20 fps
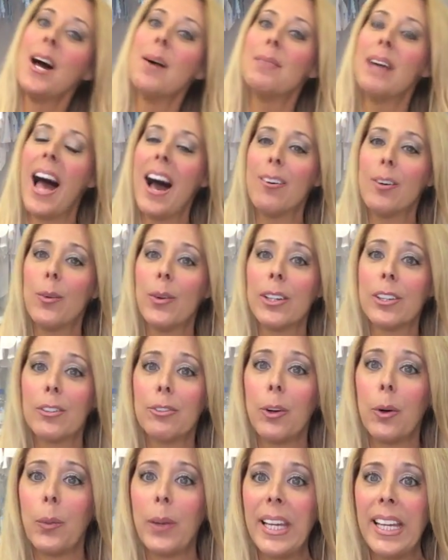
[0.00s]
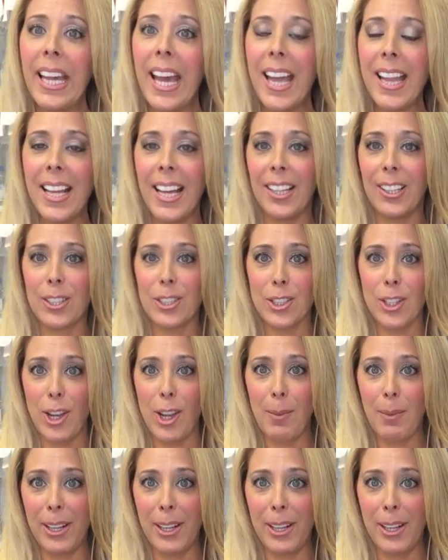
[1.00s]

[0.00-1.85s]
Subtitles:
But have a wonderful weekend, and I'll show you